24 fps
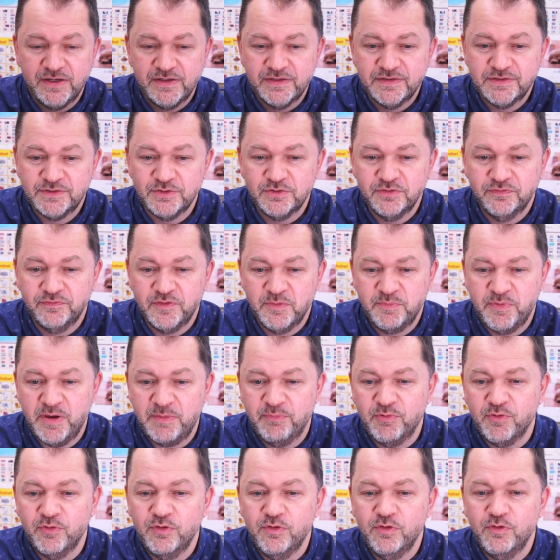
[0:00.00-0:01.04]
So for
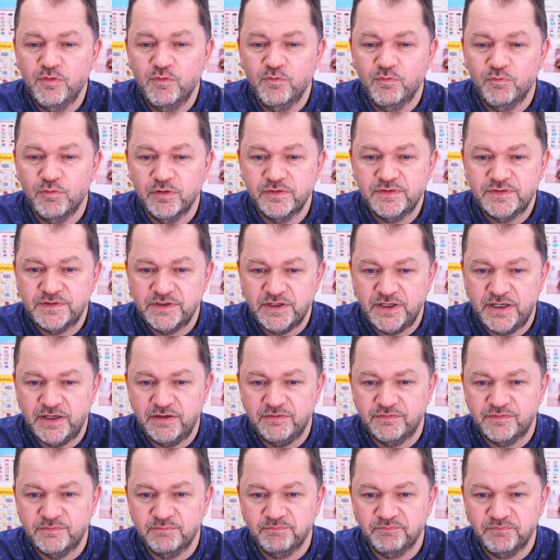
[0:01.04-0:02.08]
people who want to eat